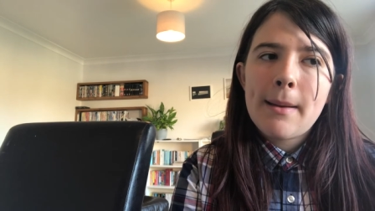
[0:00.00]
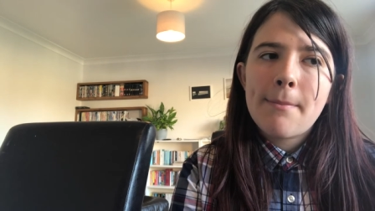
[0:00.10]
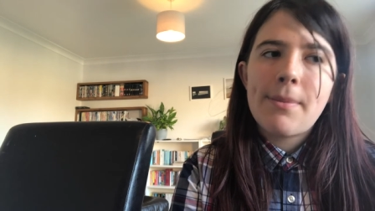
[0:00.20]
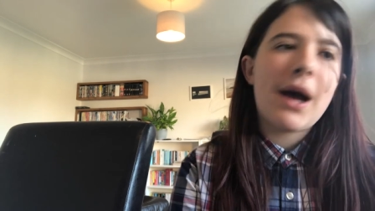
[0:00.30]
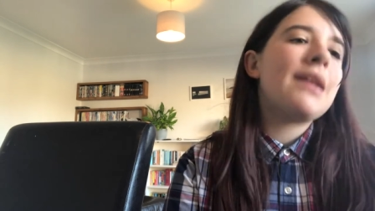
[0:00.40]

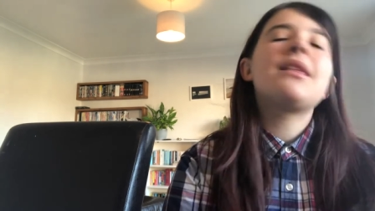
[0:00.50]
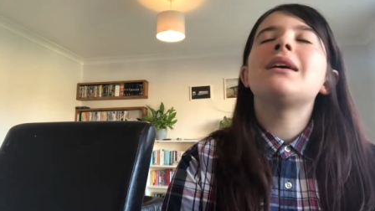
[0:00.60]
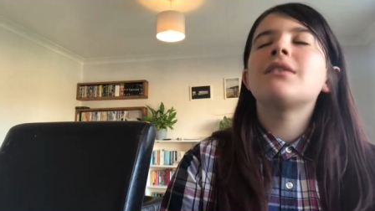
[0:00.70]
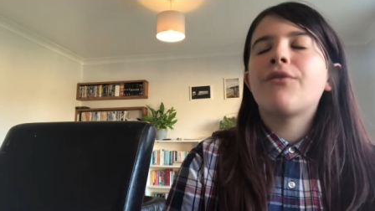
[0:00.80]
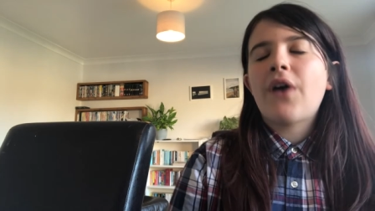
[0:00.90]
But I
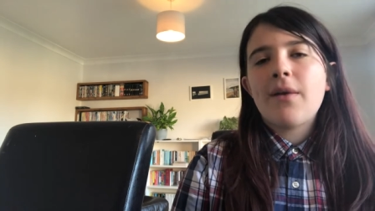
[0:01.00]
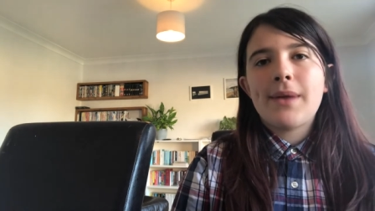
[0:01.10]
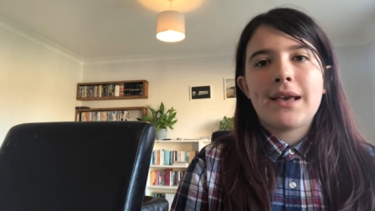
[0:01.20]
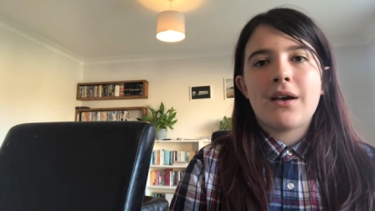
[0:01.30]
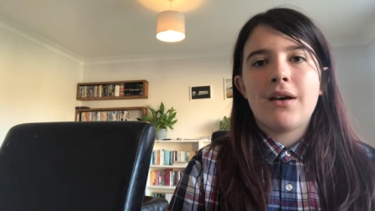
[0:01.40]
think the Fire
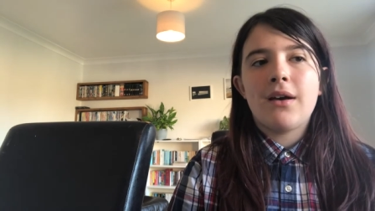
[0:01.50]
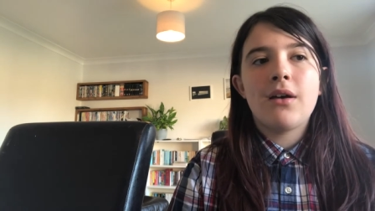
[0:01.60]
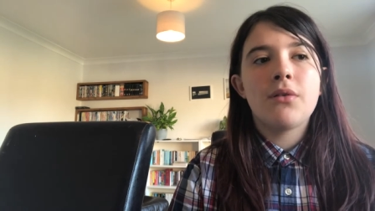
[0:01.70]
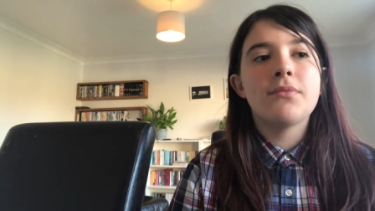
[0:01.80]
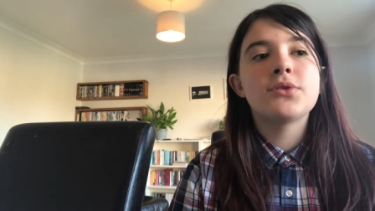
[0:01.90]
Maker
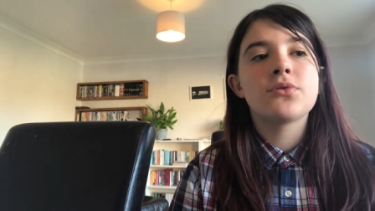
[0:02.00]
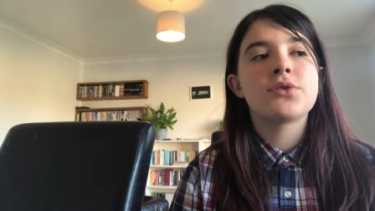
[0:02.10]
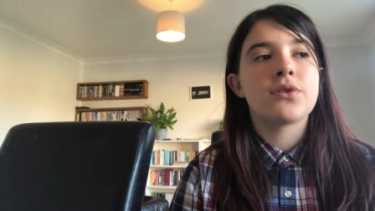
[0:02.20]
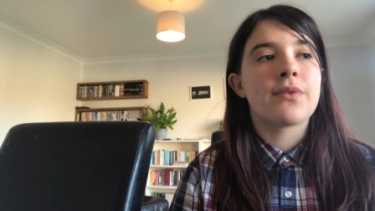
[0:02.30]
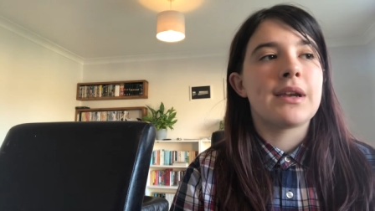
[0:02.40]
was
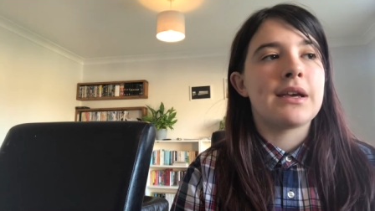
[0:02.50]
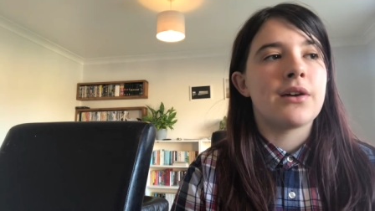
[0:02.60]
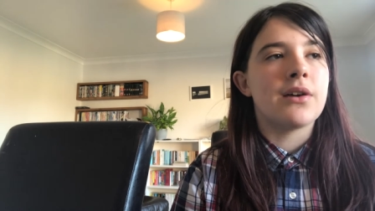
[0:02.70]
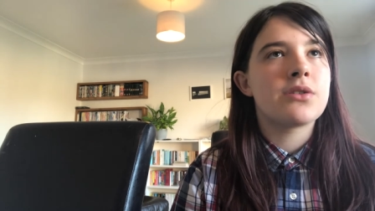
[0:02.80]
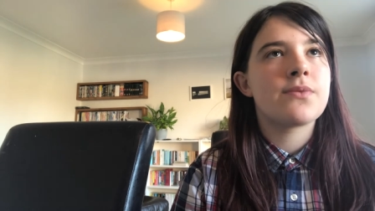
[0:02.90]
also really
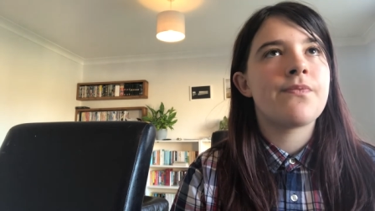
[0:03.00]
good.